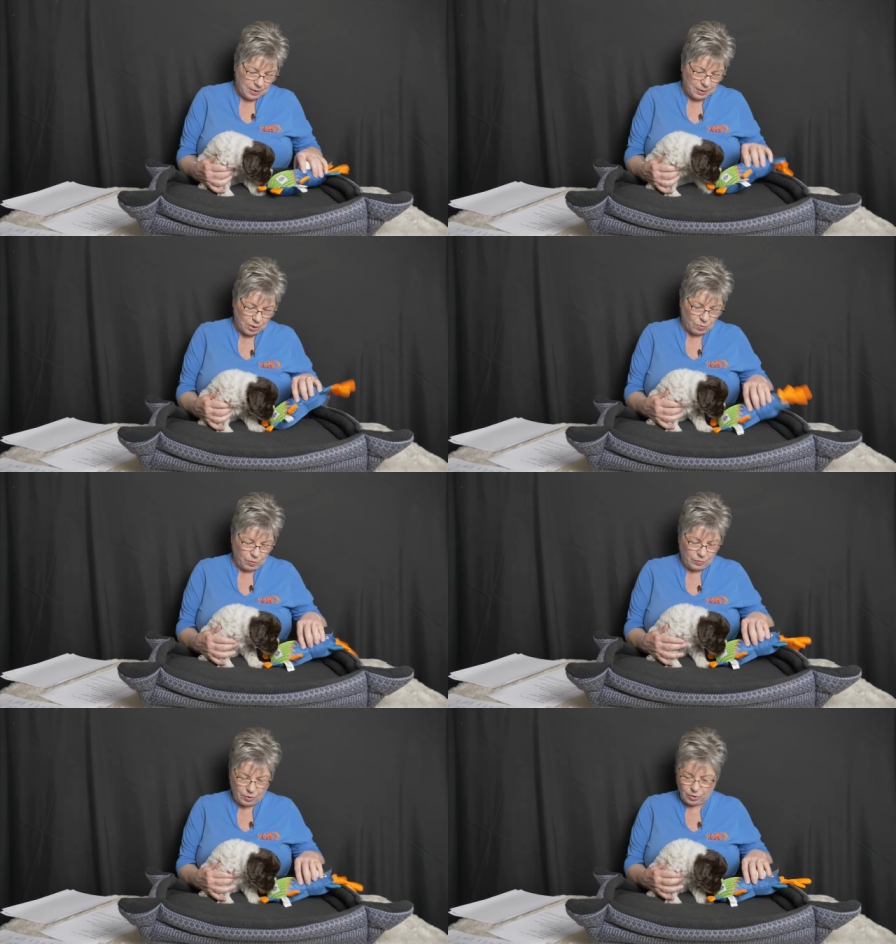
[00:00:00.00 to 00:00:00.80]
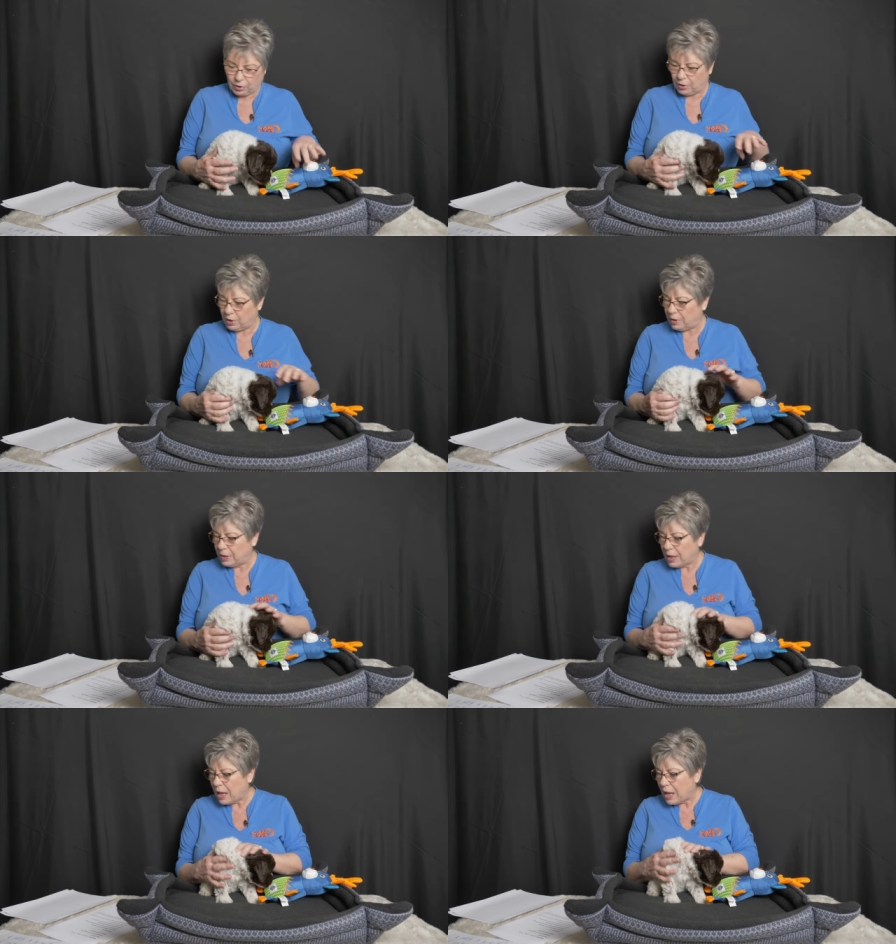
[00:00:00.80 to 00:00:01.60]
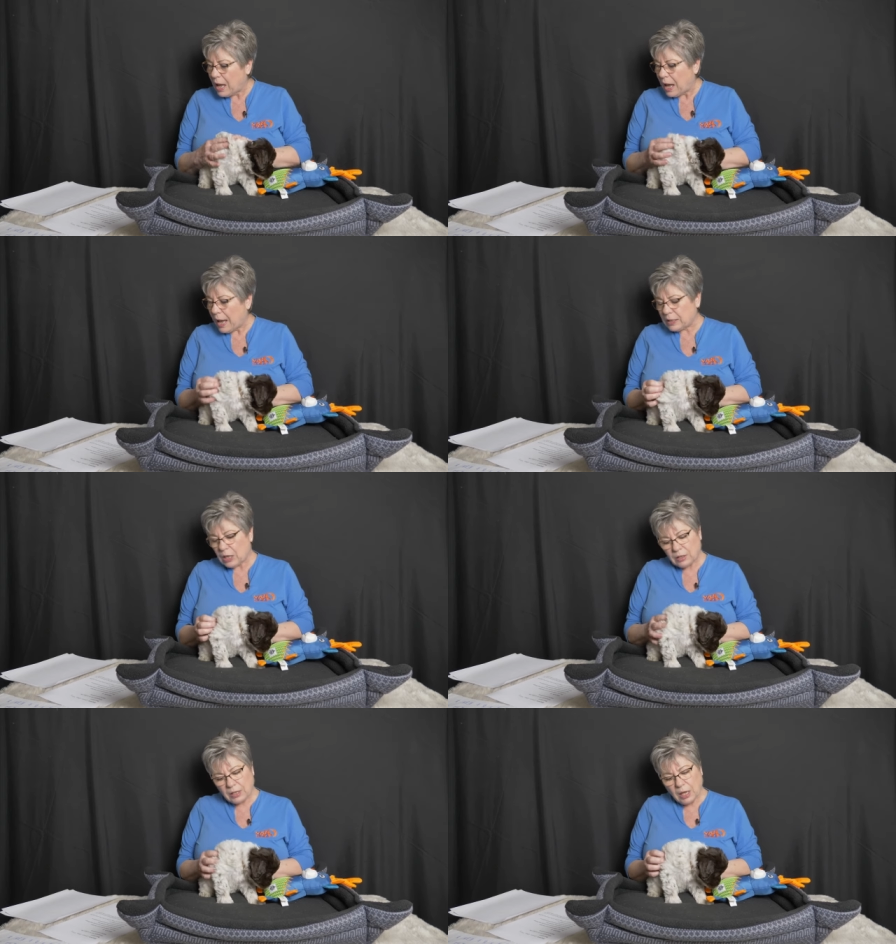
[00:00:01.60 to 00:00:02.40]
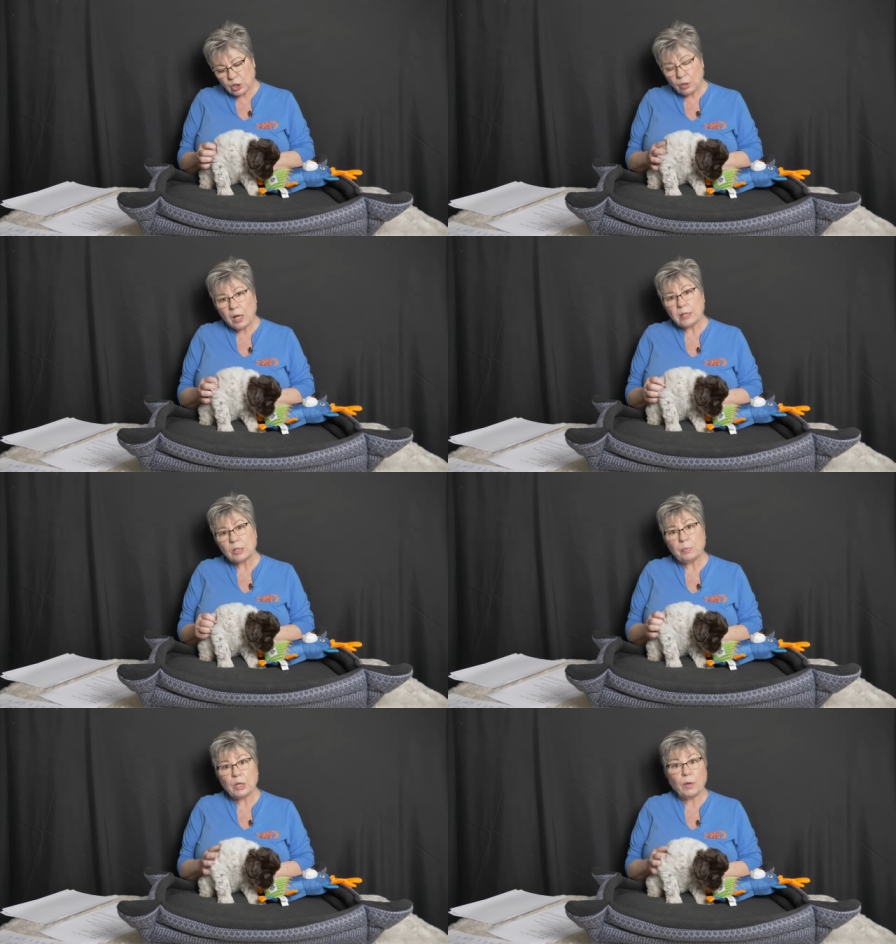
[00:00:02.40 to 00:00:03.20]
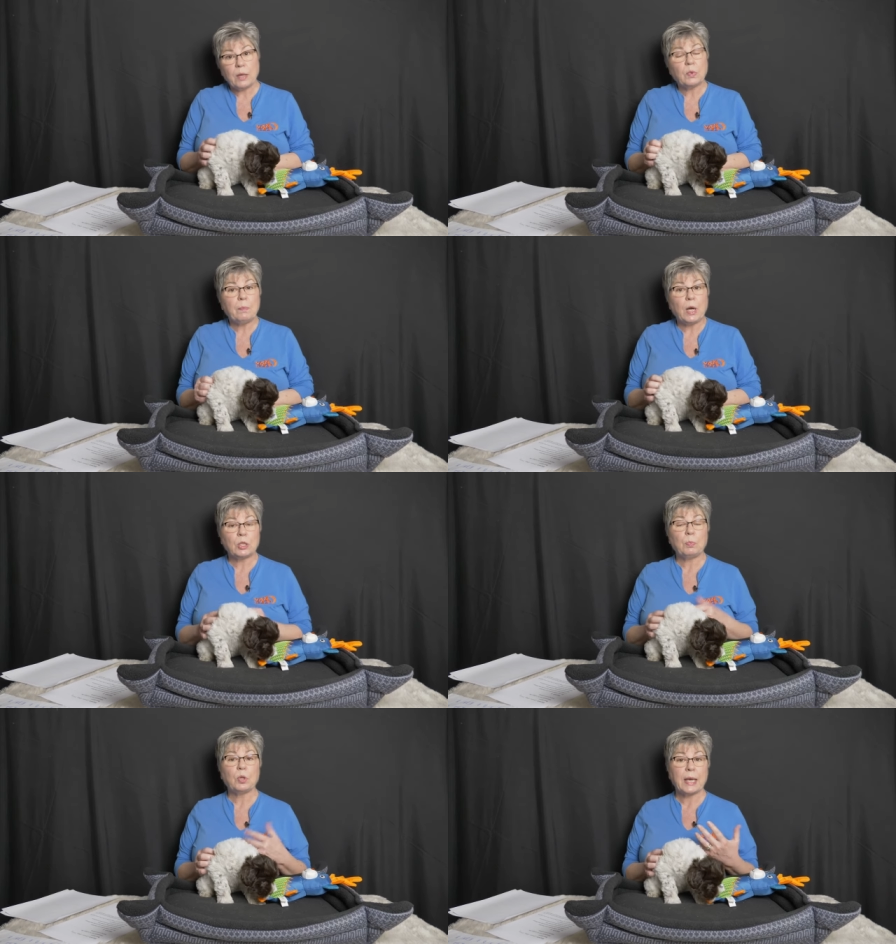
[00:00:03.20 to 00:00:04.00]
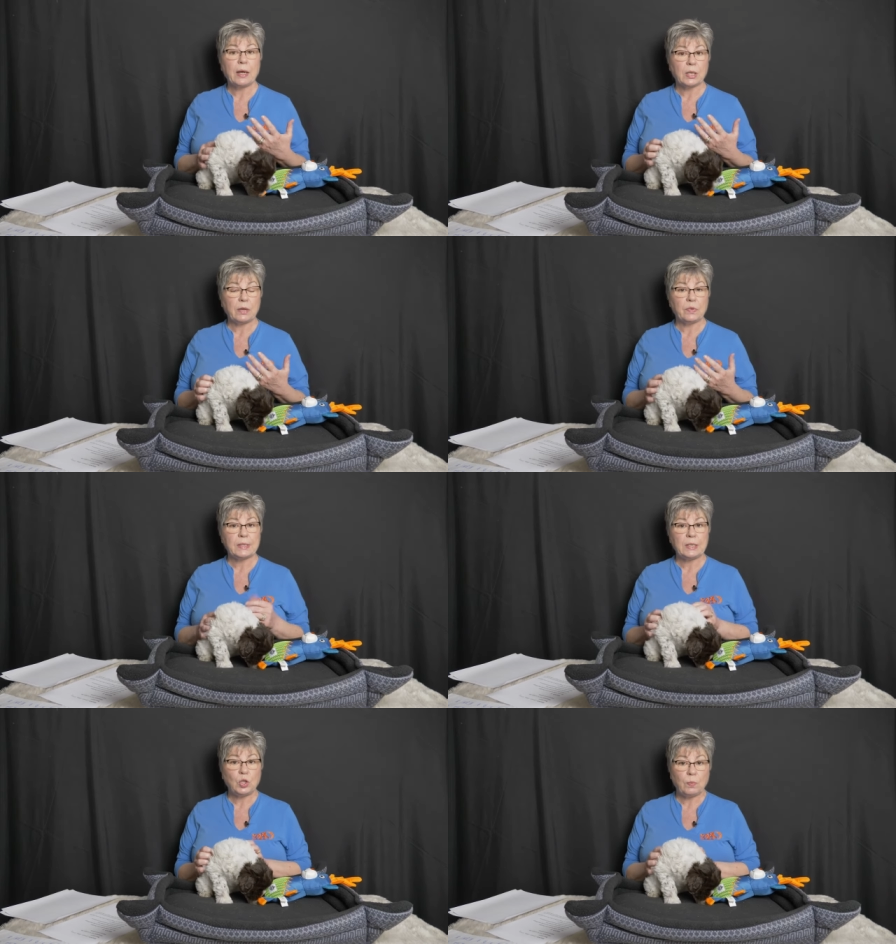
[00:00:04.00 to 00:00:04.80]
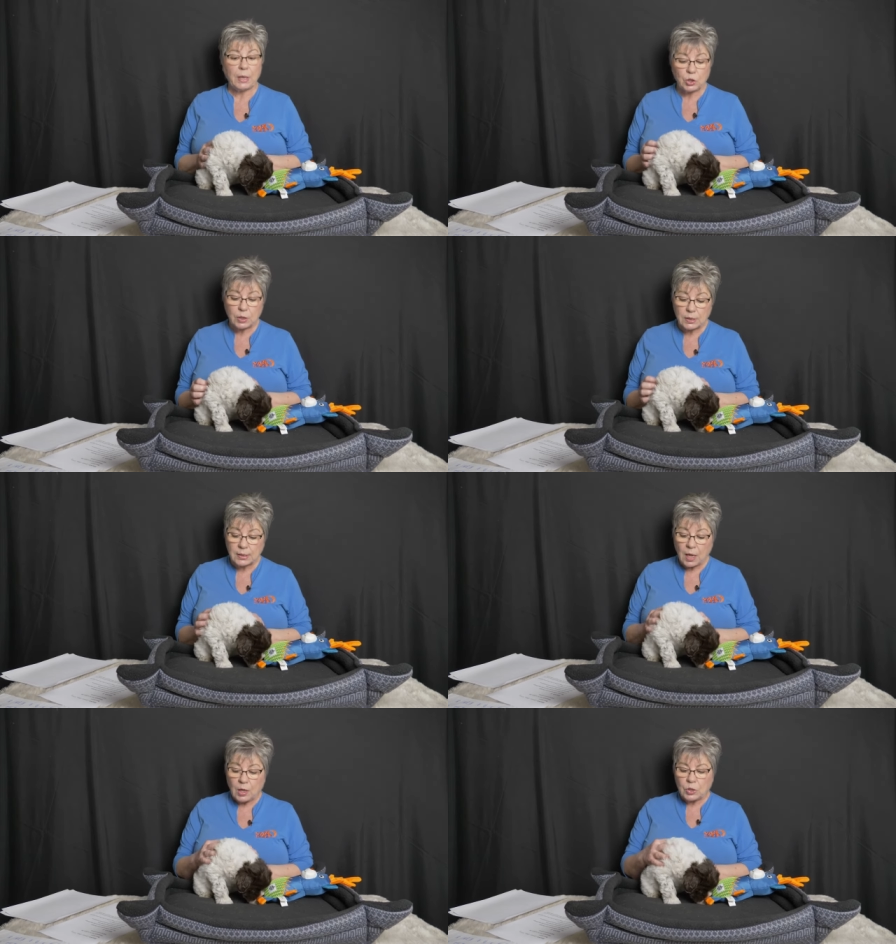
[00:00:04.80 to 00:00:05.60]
There you go, good girl. Uh, she'll also be great with multiple caregiver situations.